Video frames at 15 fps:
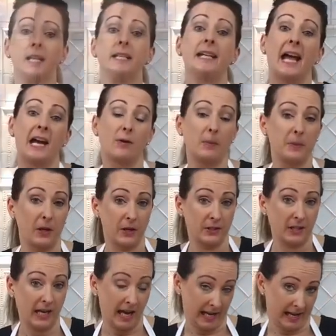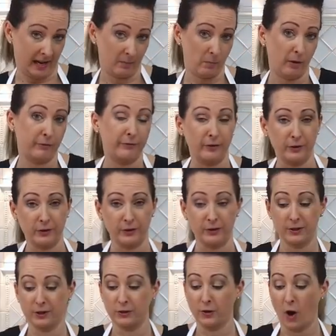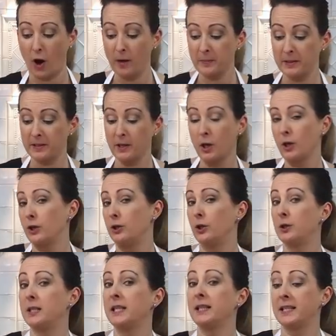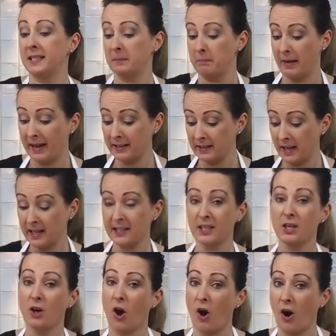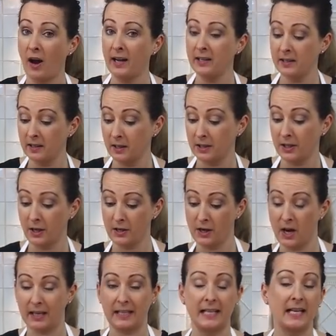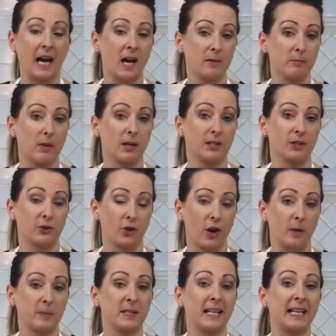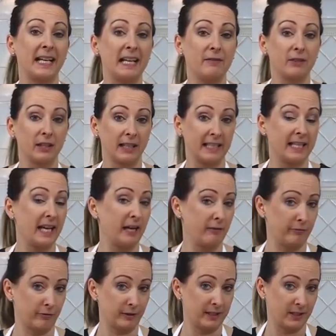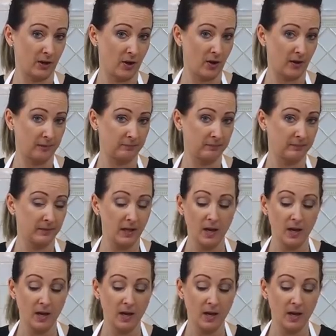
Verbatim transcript: Now I'm going to cut out my fondant stripes using this mat as a guide so that I can cut my stripes evenly every time.